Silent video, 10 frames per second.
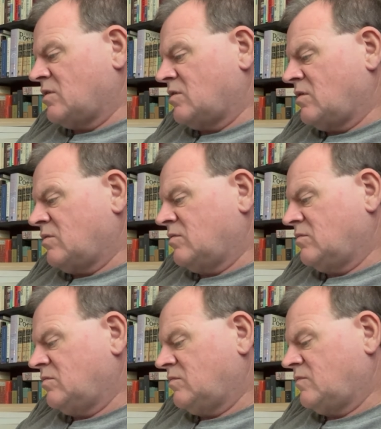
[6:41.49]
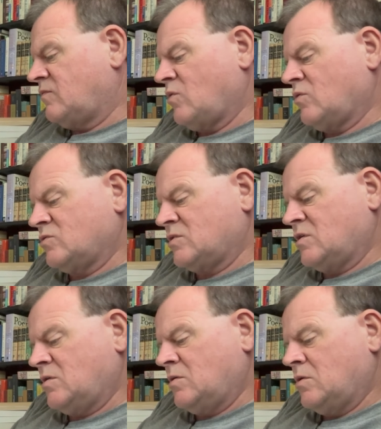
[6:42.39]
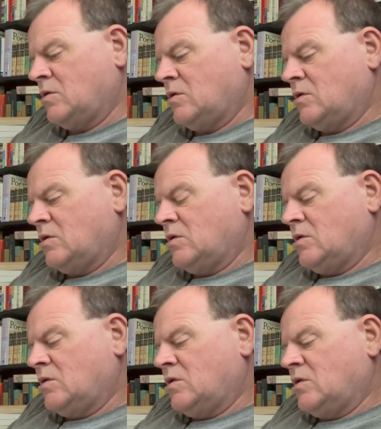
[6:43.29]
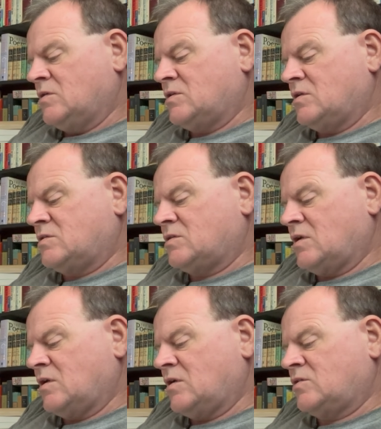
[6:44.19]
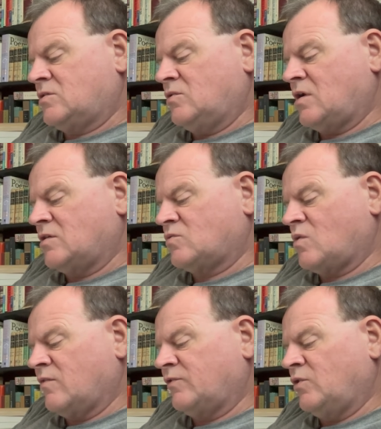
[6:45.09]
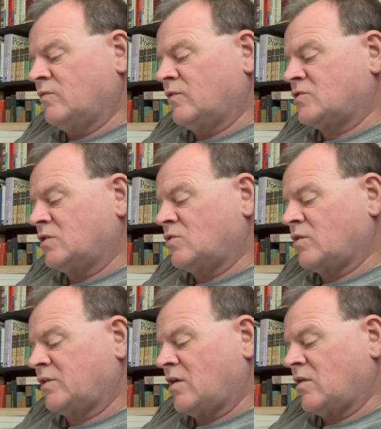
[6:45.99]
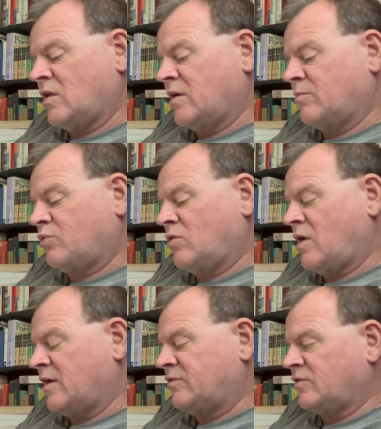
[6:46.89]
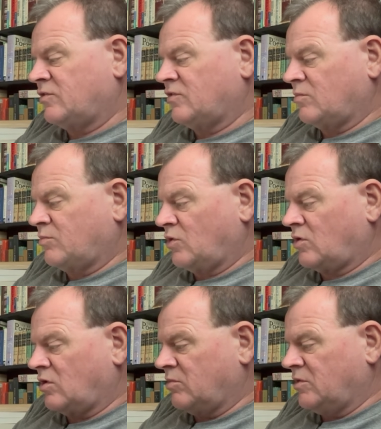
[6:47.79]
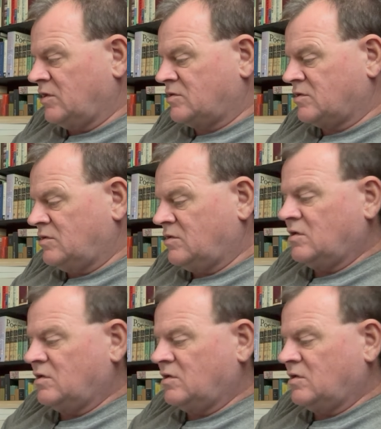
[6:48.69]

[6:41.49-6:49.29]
Got a lot of photos in it. This is 2012, the University of North Carolina Press. This is a book club edition.